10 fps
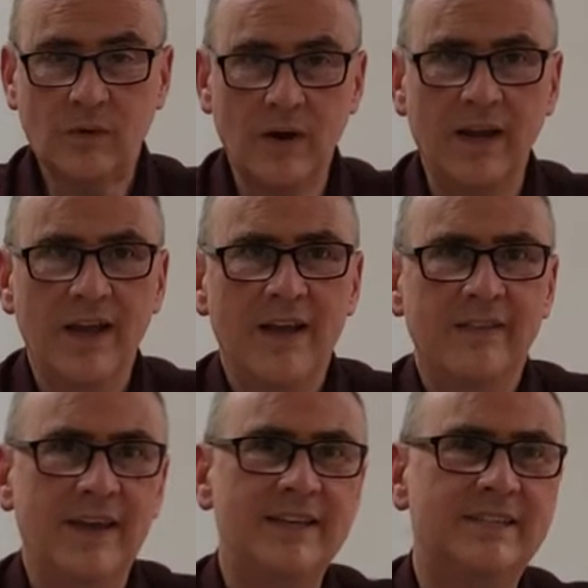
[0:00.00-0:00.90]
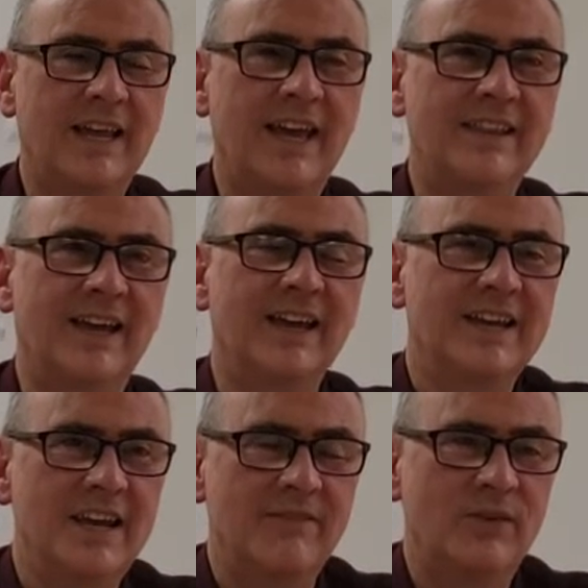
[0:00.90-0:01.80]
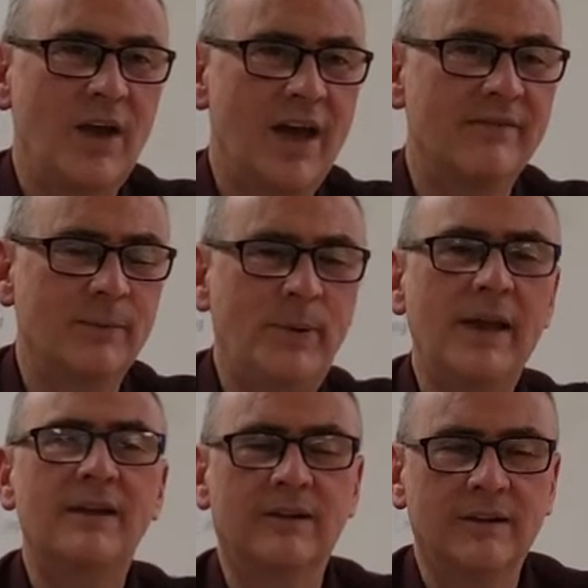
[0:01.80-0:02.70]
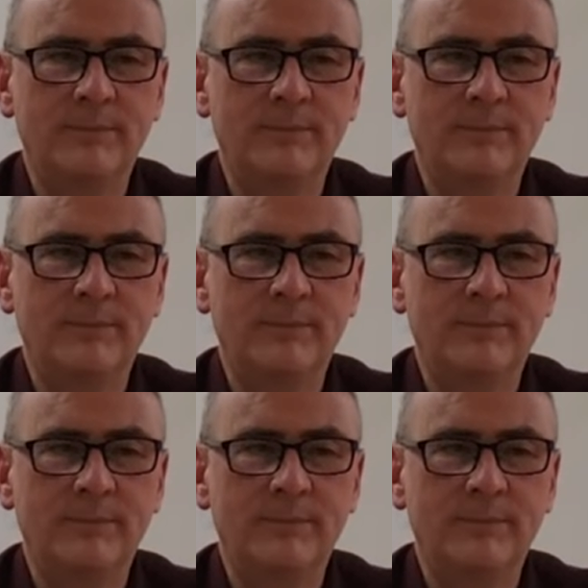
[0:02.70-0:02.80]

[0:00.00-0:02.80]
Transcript: Right? They say that if you have a panel,